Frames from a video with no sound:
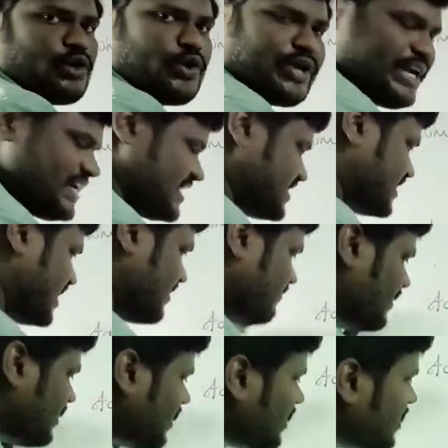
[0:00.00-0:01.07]
energy level.
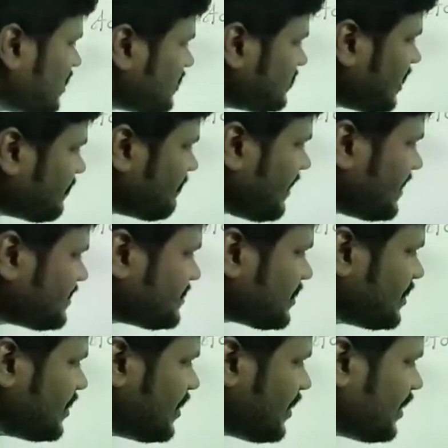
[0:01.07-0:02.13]
That means
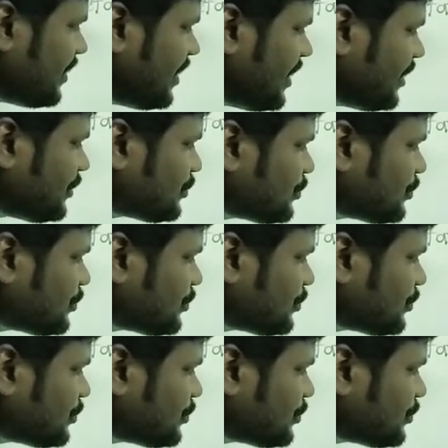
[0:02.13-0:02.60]
E2